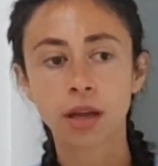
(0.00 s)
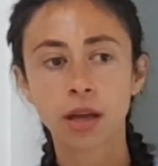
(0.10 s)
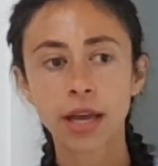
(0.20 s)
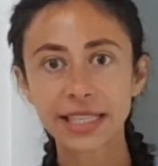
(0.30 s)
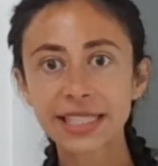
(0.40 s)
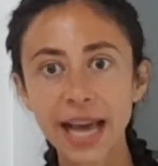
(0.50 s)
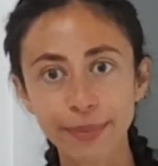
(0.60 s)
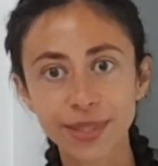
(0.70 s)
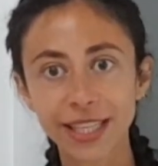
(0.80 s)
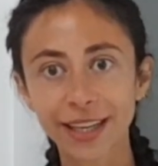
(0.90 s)

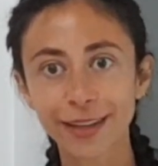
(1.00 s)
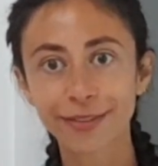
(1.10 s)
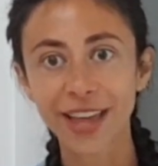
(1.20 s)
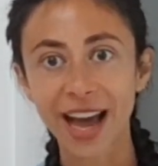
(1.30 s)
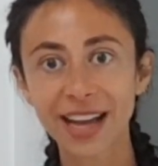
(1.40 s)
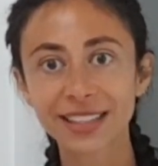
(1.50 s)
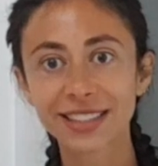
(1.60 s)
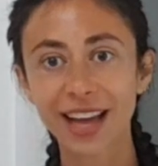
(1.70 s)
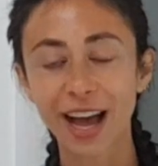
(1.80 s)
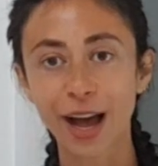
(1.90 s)
accepting of that,
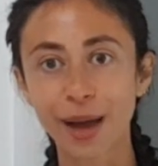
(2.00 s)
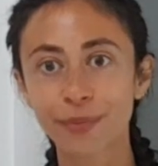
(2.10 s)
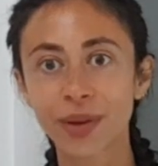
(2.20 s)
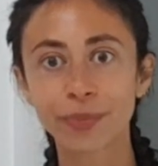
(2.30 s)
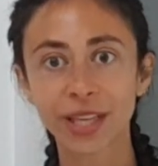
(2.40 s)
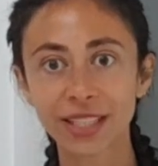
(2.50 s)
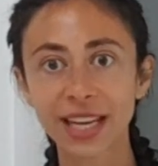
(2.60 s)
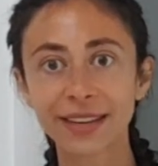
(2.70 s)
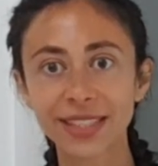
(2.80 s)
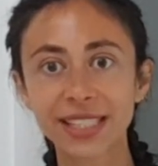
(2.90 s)
because I
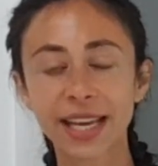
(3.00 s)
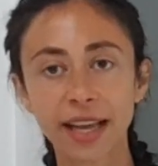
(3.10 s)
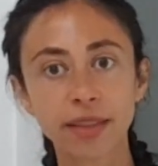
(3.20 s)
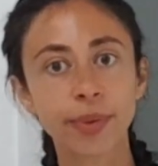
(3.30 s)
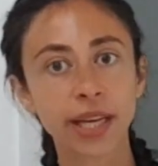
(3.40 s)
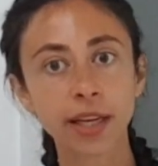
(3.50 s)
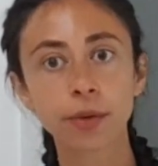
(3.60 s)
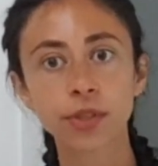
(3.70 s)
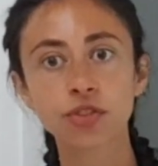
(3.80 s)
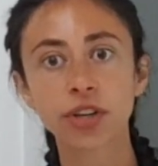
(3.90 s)
have to say, at the beginning it
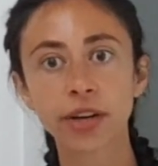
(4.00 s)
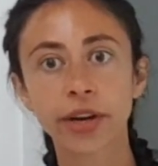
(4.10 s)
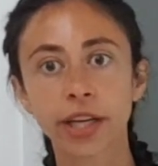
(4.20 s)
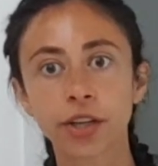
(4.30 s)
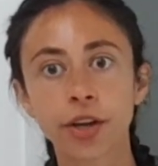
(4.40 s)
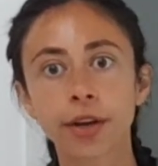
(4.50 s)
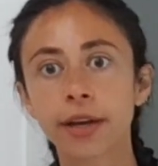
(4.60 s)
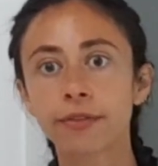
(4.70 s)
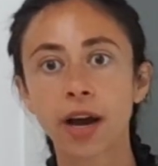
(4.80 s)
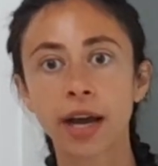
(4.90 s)
was triggering.
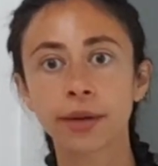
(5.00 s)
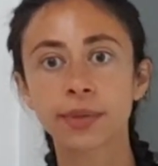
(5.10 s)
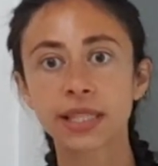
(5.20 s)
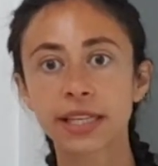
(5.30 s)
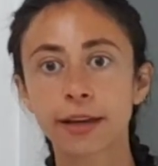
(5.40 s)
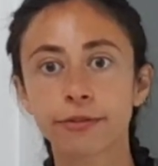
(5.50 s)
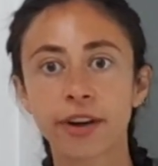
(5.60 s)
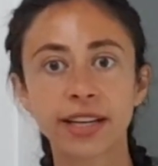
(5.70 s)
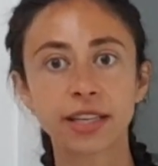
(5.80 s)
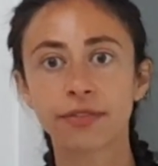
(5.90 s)
If I would see a
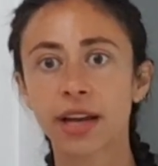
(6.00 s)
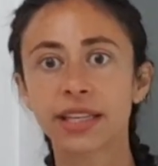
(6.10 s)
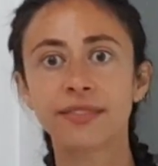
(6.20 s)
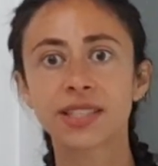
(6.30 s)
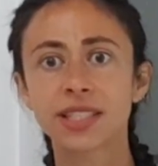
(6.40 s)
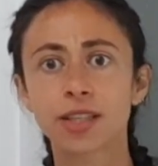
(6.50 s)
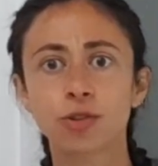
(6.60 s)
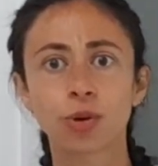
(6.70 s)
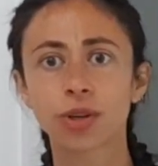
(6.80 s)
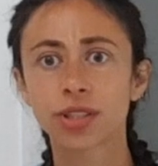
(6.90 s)
friend, if I'd even see a
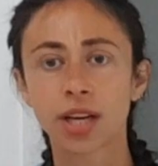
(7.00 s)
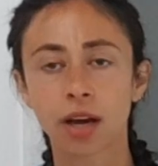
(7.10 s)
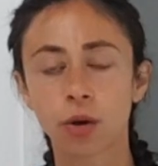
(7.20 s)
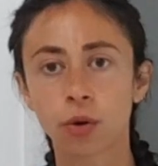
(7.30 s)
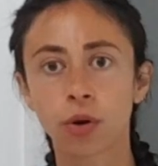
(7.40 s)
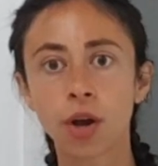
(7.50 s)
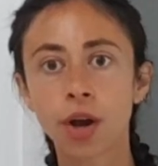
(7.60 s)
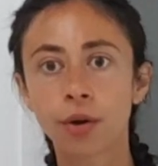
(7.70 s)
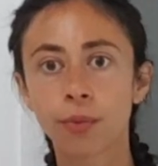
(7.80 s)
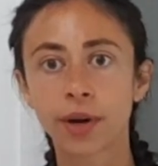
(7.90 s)
doctor or
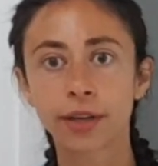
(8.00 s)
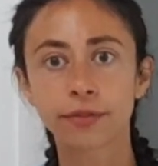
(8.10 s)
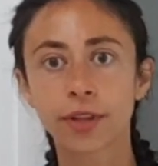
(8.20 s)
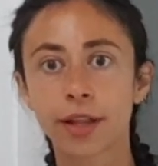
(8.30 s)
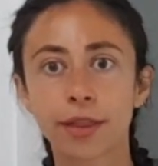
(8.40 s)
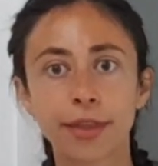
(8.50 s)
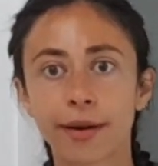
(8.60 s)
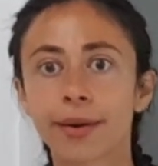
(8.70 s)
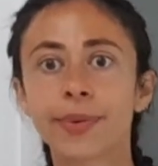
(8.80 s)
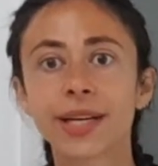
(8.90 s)
one of the
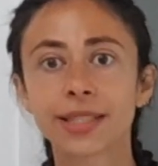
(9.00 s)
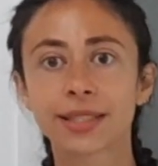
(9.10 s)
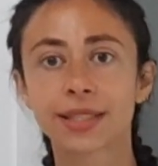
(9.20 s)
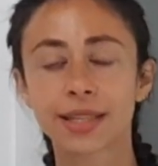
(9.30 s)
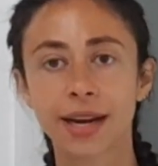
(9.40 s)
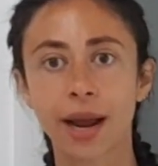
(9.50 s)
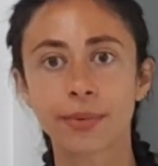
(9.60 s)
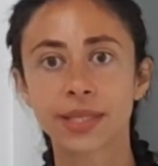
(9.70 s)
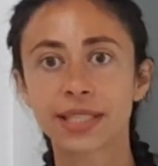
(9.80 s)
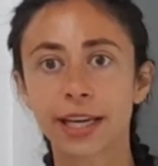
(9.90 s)
therapists that I
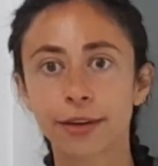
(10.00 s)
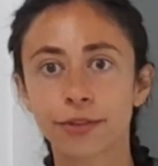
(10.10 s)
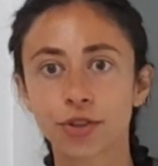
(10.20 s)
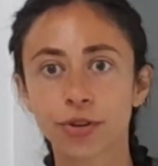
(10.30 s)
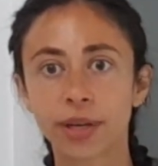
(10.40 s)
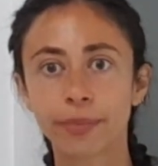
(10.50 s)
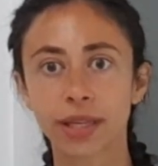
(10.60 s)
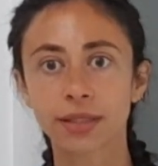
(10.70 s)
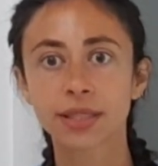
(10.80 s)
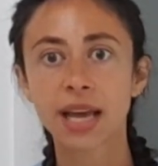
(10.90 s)
was seeing for
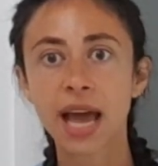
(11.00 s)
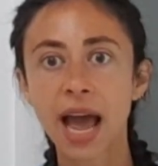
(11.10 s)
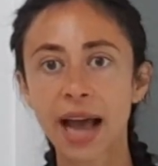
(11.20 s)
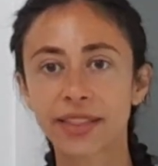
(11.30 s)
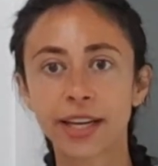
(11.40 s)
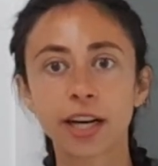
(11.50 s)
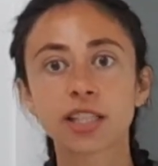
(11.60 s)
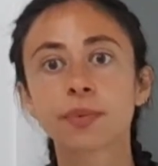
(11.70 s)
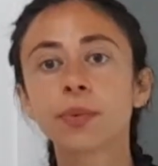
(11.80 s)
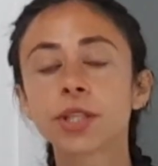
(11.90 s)
treatment, and they'd ask
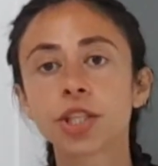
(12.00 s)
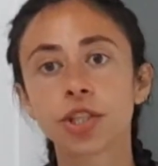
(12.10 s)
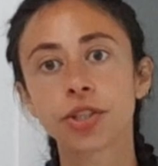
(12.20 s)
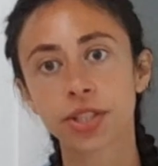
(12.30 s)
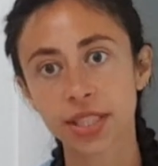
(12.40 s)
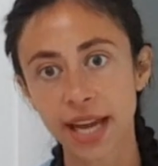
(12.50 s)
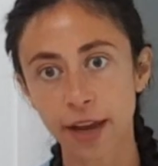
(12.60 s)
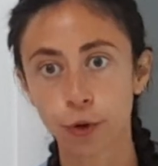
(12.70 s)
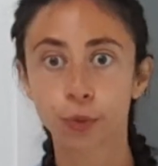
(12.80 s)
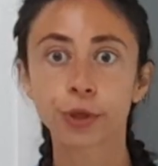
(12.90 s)
me, what did you do today,
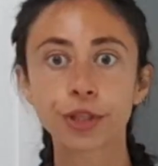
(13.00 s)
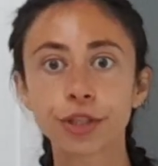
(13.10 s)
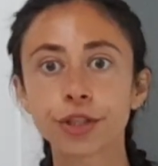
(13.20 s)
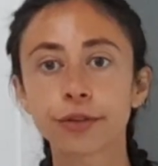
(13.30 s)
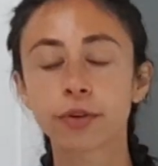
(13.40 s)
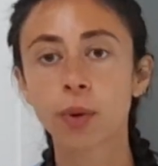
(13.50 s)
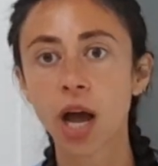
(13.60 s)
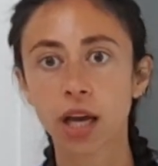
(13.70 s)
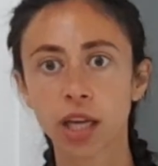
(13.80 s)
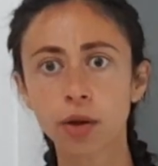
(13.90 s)
or what do you do for
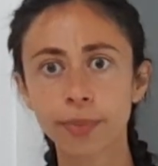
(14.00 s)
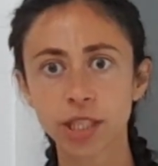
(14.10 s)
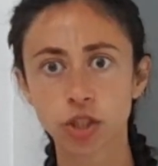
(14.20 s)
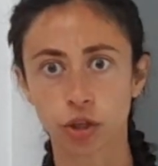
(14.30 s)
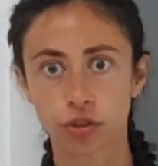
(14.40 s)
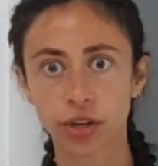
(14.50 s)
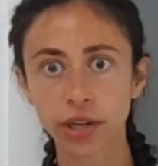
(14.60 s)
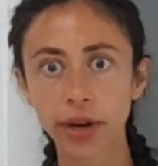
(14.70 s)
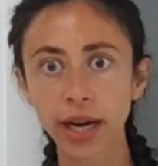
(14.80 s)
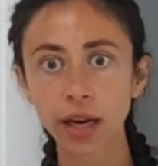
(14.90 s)
work, it would be so
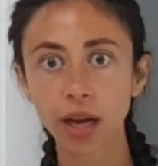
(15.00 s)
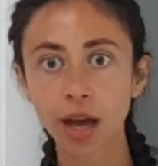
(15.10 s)
triggering.